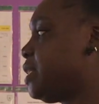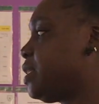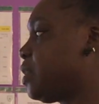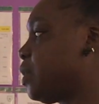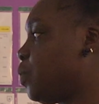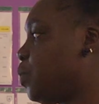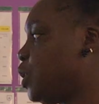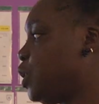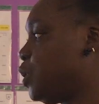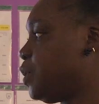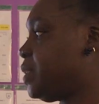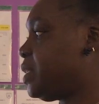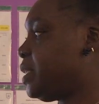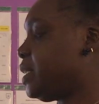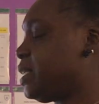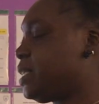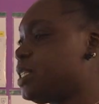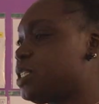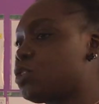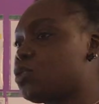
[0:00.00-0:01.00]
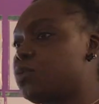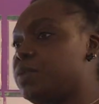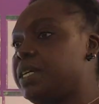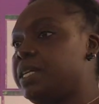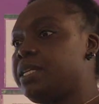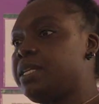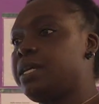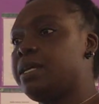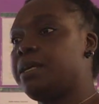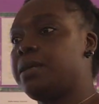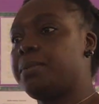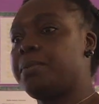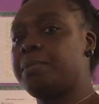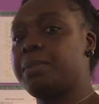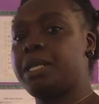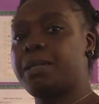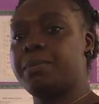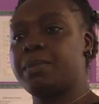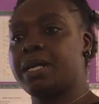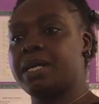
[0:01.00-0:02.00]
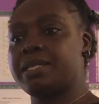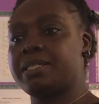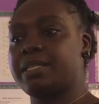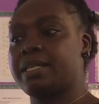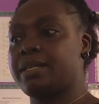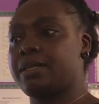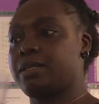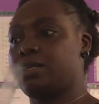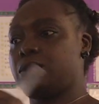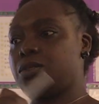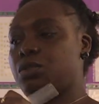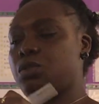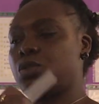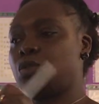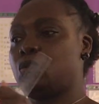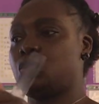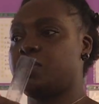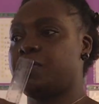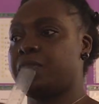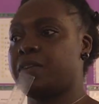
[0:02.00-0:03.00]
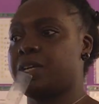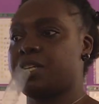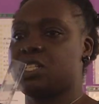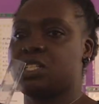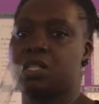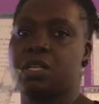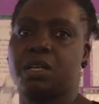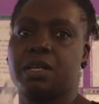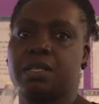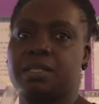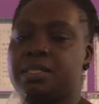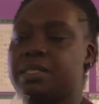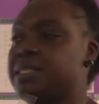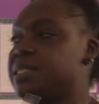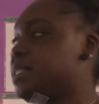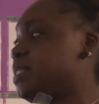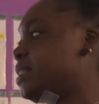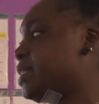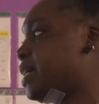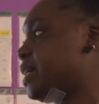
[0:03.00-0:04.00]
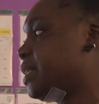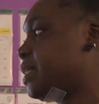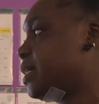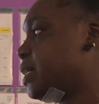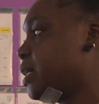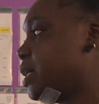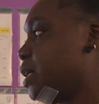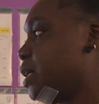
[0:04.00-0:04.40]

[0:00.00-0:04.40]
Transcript: So when you see the screen, minimize it, use your flashcards instead.